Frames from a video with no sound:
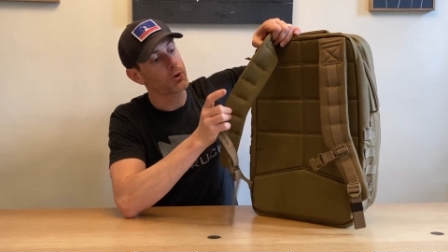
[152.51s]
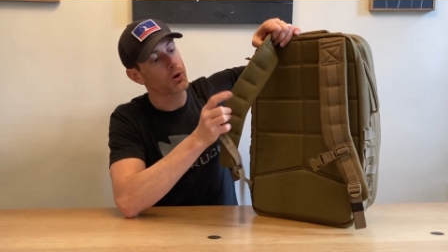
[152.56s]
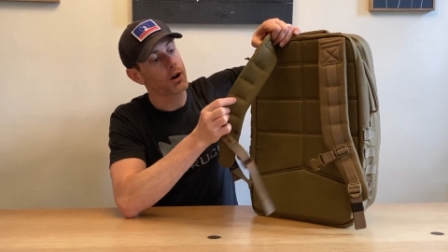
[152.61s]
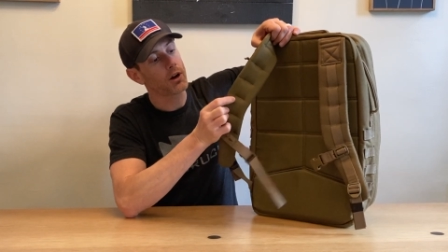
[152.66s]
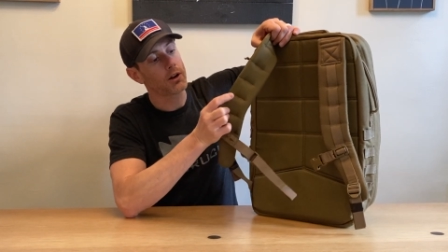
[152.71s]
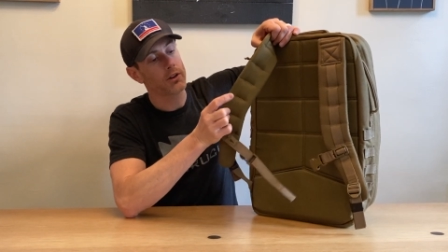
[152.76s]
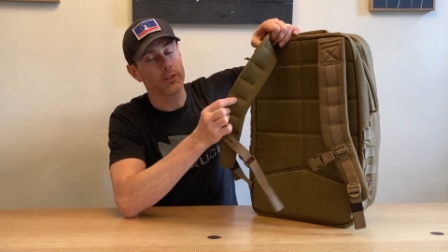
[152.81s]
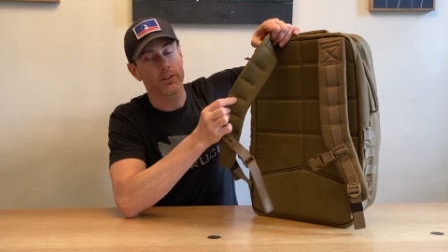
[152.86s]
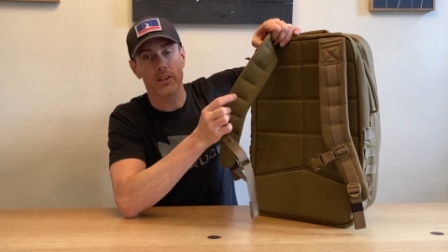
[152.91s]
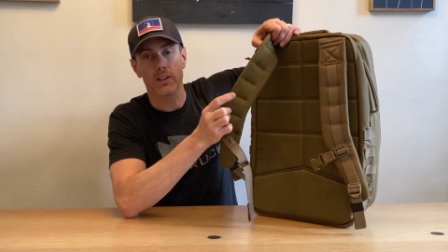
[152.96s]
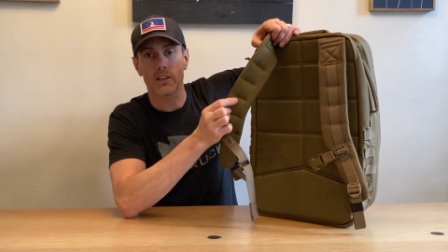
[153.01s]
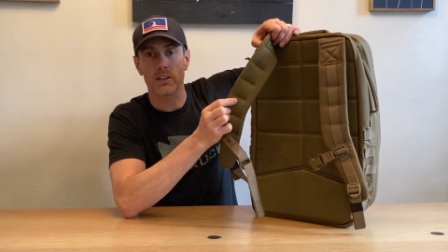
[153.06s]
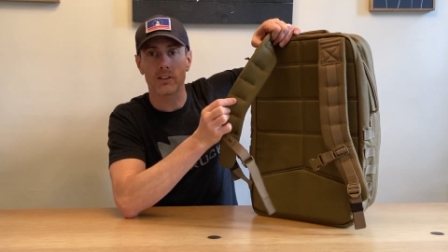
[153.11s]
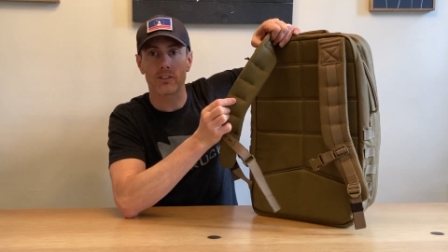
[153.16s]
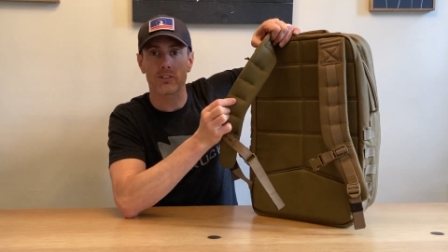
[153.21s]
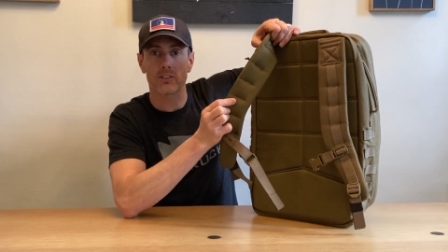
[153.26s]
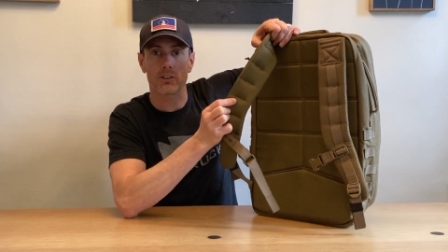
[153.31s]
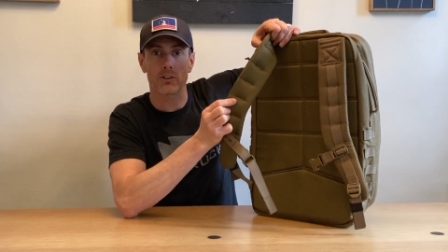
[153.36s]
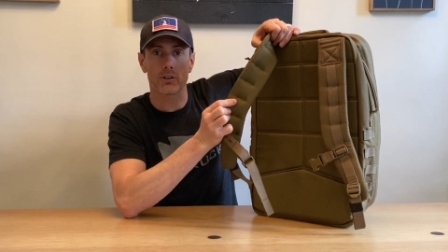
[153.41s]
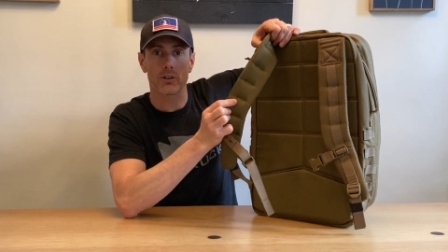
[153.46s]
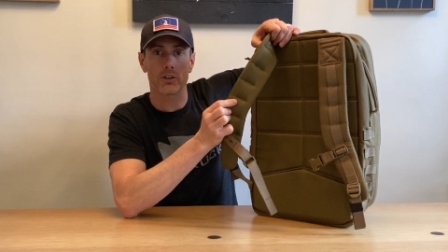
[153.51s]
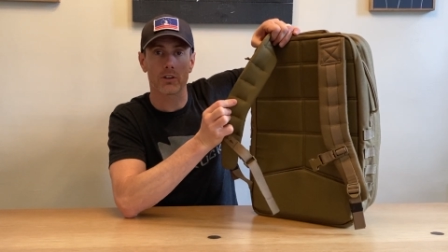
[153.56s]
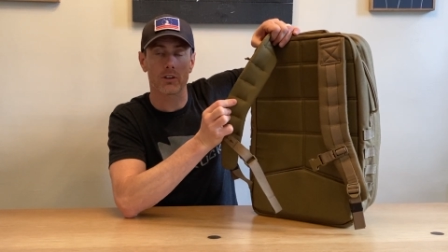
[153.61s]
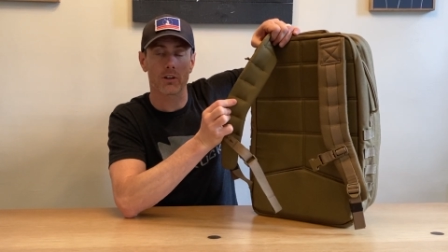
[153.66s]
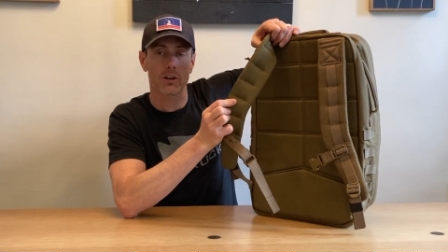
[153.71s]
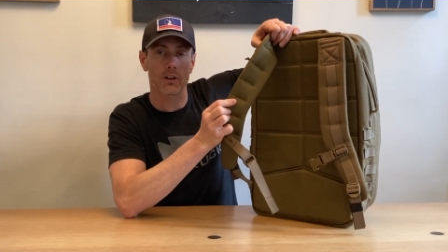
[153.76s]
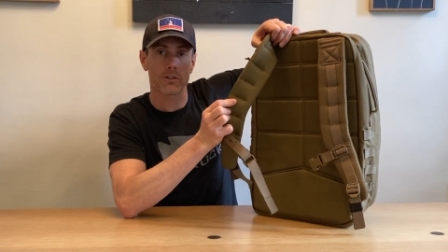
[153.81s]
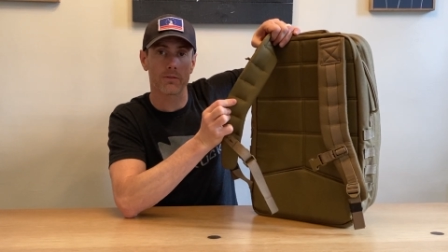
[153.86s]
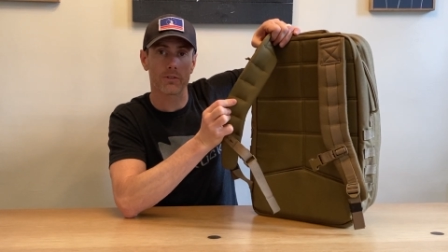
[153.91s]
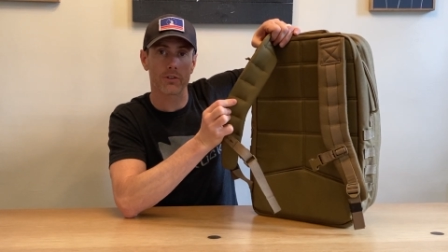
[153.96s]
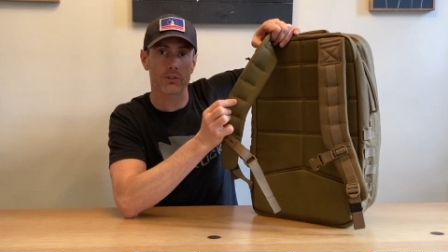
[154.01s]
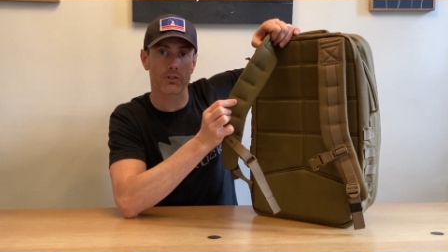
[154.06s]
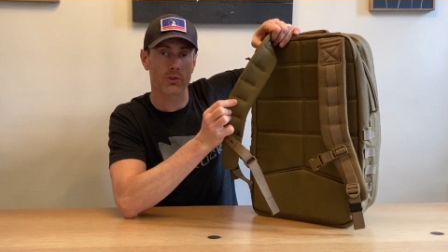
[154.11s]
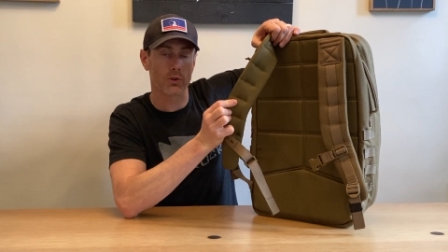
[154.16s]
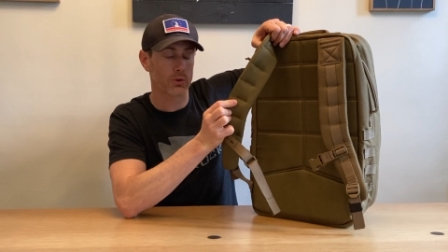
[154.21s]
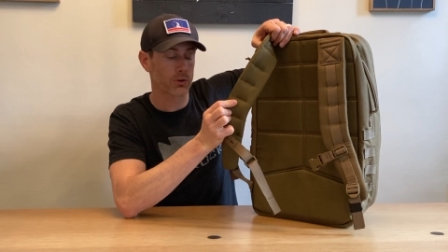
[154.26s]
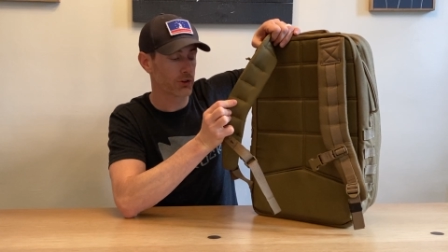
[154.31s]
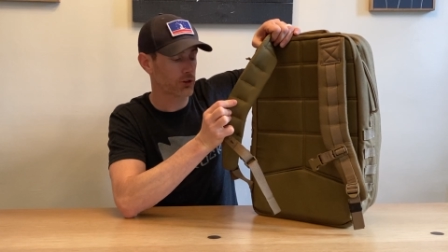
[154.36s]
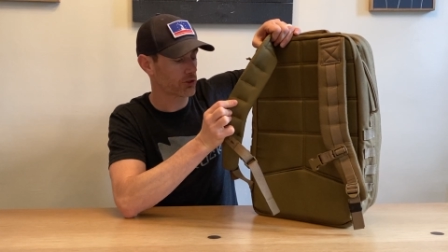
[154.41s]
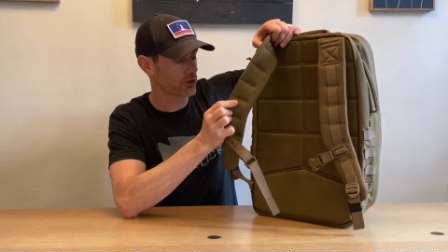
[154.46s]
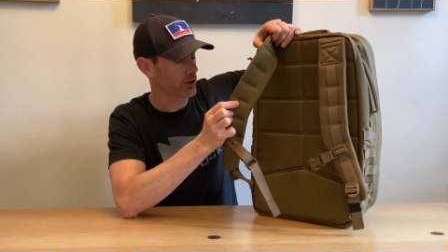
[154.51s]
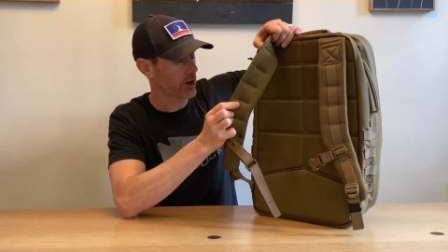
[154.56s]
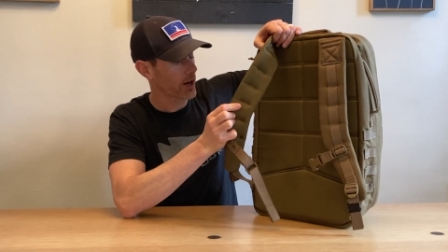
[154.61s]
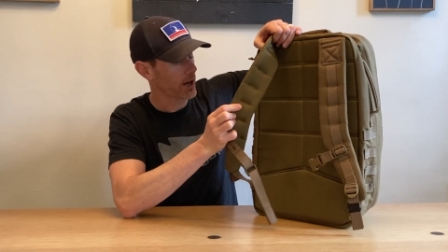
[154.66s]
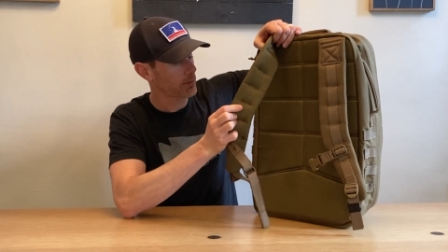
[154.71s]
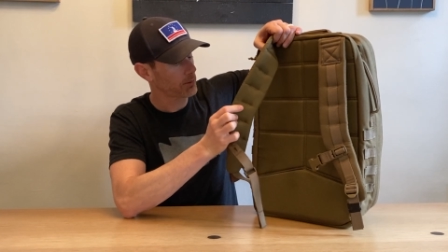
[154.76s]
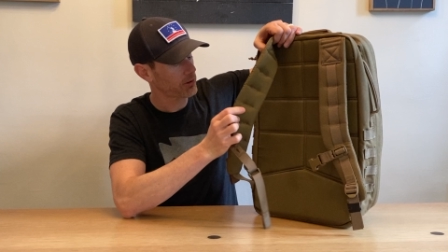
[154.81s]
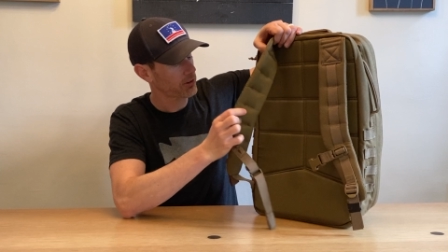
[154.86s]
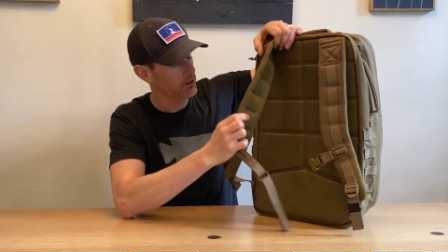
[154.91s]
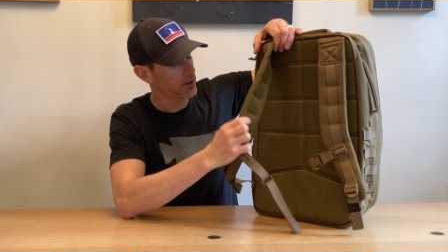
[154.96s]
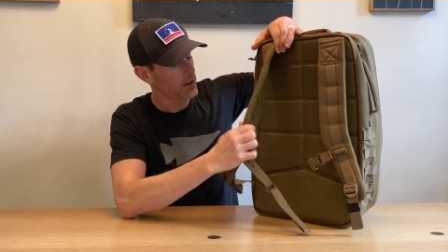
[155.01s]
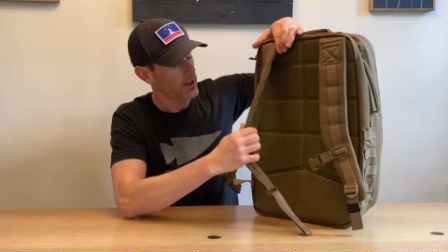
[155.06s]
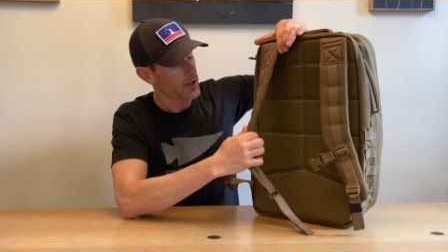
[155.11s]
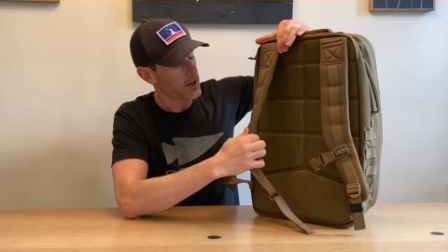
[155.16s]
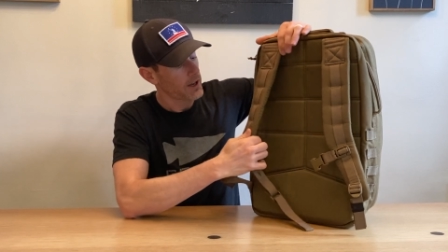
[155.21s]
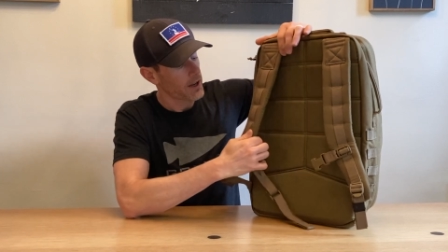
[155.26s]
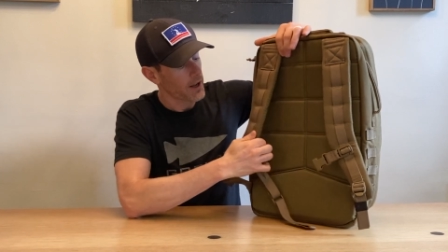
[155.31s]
on the interior of the shoulder straps.